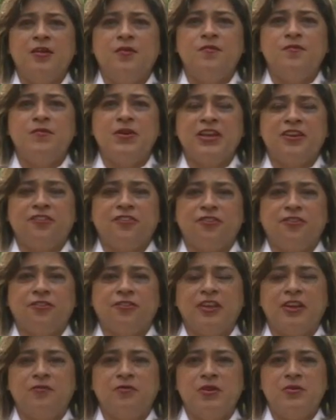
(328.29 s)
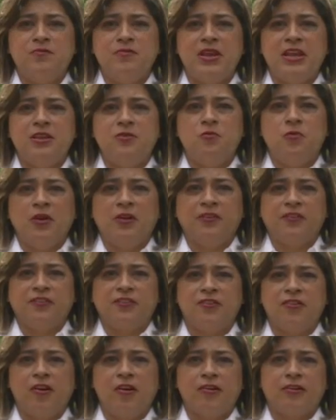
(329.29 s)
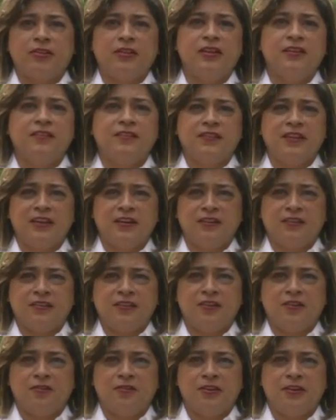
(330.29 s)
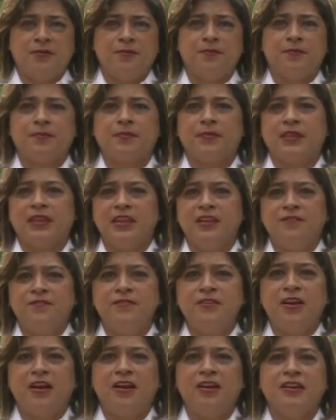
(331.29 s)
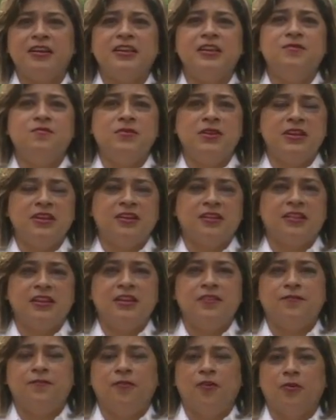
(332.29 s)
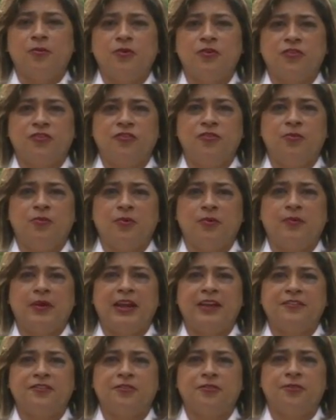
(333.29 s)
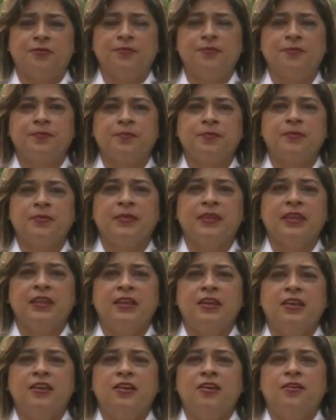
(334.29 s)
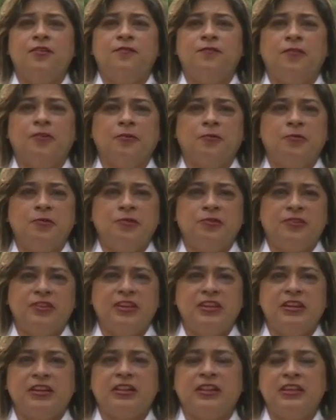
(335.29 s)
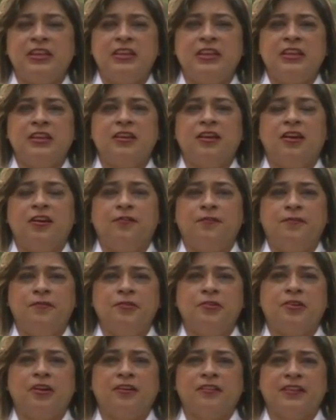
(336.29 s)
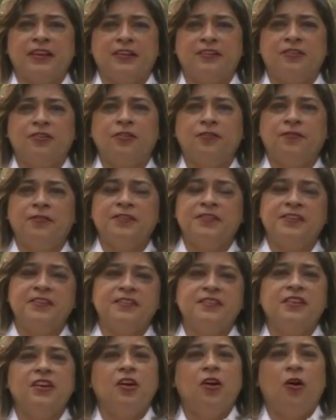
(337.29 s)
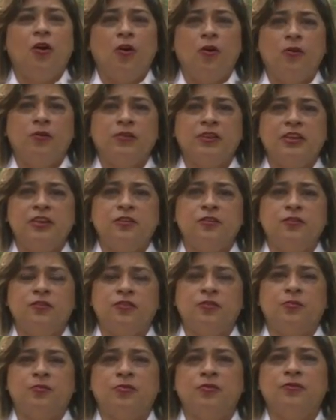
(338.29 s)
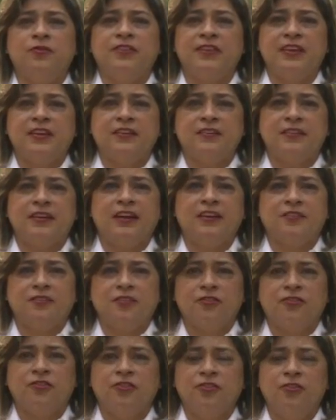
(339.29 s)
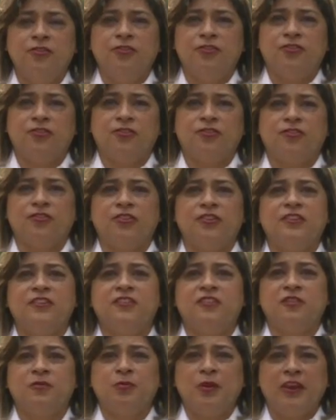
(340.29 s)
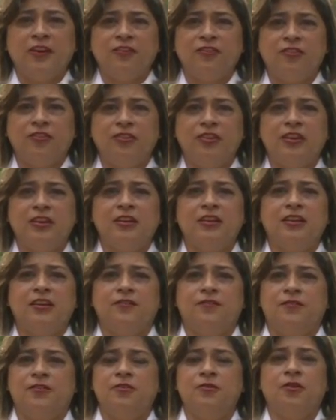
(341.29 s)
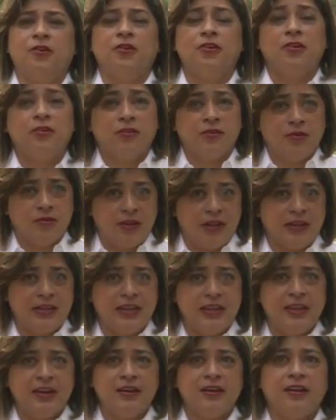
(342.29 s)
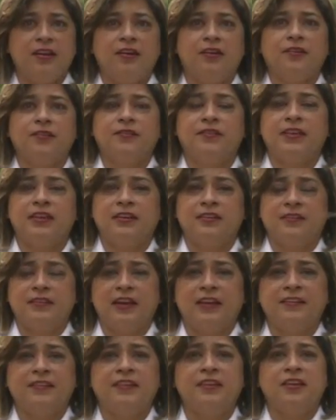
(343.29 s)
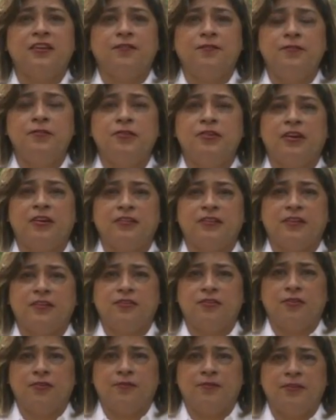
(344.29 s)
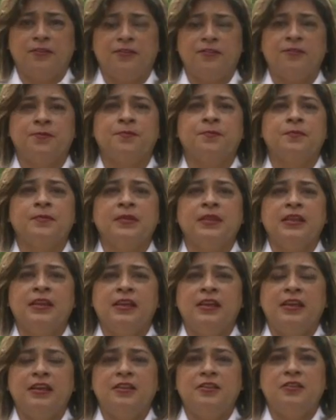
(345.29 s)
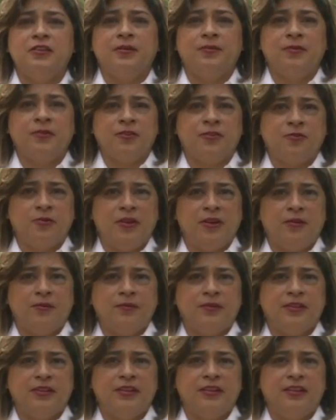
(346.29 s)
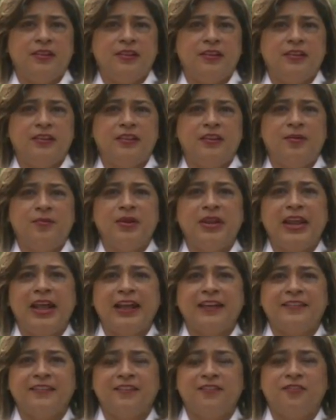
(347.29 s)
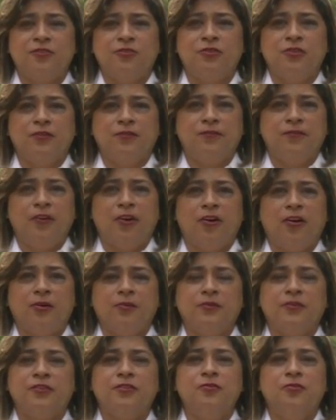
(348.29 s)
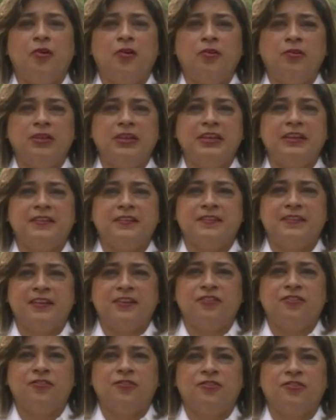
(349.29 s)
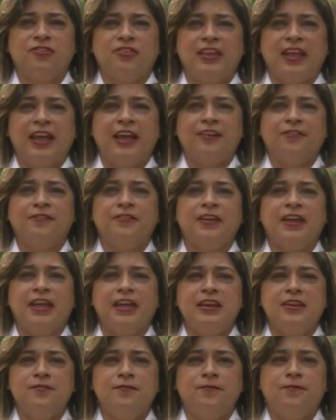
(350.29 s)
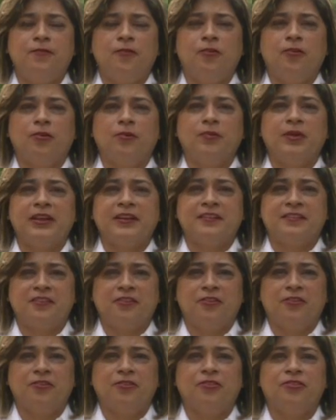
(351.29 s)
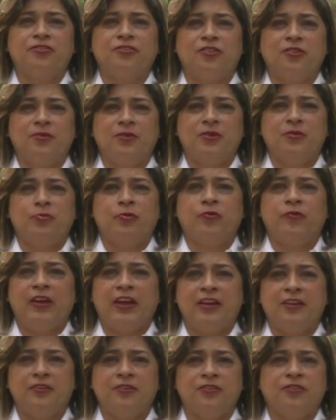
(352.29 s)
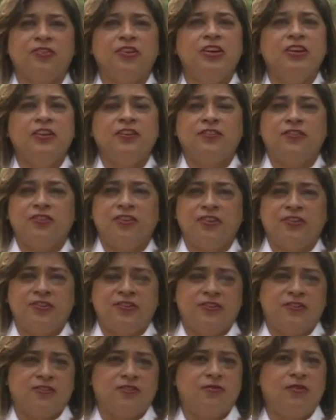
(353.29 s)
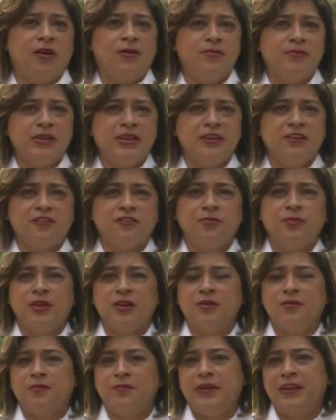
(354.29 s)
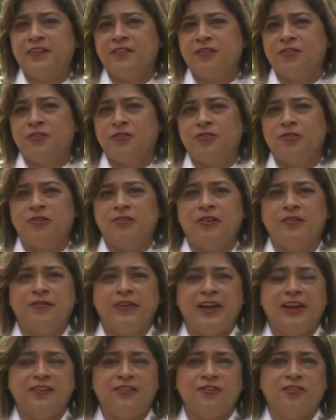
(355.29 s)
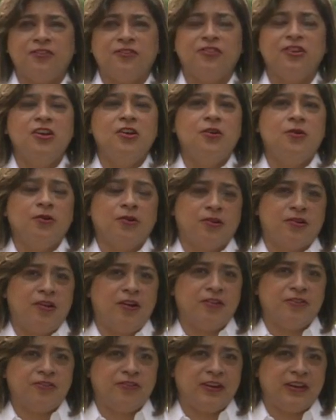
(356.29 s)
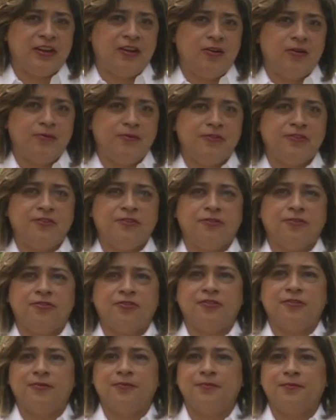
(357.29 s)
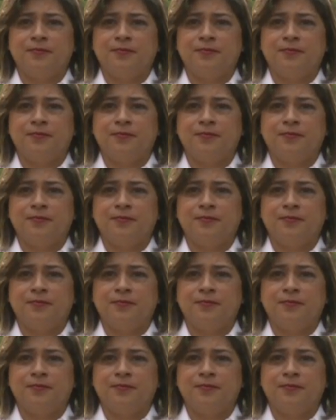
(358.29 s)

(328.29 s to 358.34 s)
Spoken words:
Make sure they remain well stocked and sanitary. If not, immediately inform your supervisor. For routine cleaning of food contact surfaces, only use approved sanitizer solutions, especially if you are, again, sanitizing a food contact surface. Number 12. Limit access to the farm to only essential staff and inform external service providers, such as crop management and pest control advisors or contract harvesters.